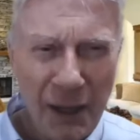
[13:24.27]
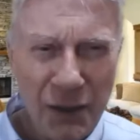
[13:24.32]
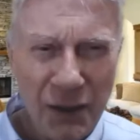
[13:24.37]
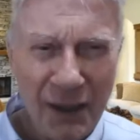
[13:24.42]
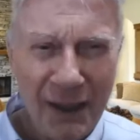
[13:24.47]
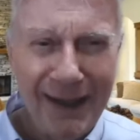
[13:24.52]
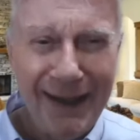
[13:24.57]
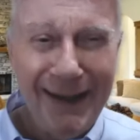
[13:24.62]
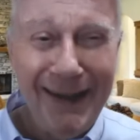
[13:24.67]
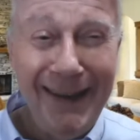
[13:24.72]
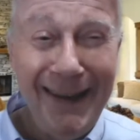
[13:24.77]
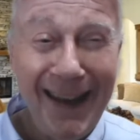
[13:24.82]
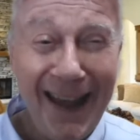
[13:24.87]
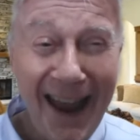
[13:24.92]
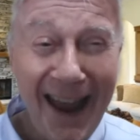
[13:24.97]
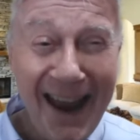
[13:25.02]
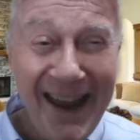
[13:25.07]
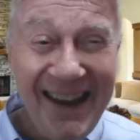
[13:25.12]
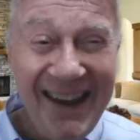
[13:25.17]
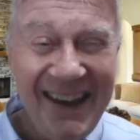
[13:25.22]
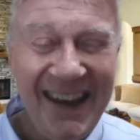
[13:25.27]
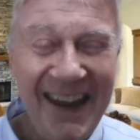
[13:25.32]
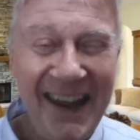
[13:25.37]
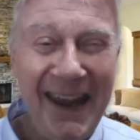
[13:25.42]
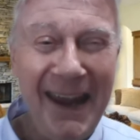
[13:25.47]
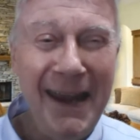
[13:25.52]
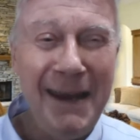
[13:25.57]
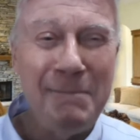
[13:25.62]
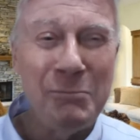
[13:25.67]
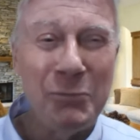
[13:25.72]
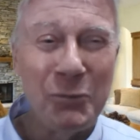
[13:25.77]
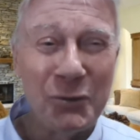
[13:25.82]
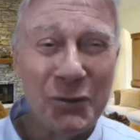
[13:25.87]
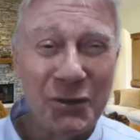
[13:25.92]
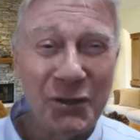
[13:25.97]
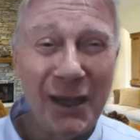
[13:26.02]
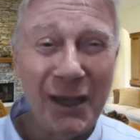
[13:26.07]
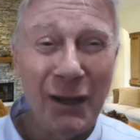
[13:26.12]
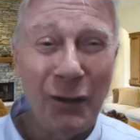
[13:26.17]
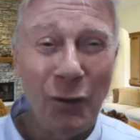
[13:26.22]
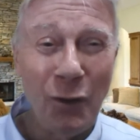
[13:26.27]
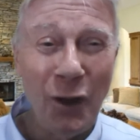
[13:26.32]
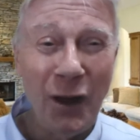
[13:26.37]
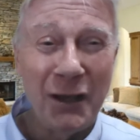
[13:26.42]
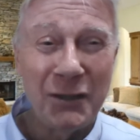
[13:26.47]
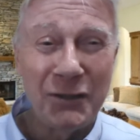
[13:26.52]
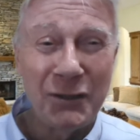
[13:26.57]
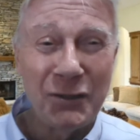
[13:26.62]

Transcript: that? ninety-eight percent loss.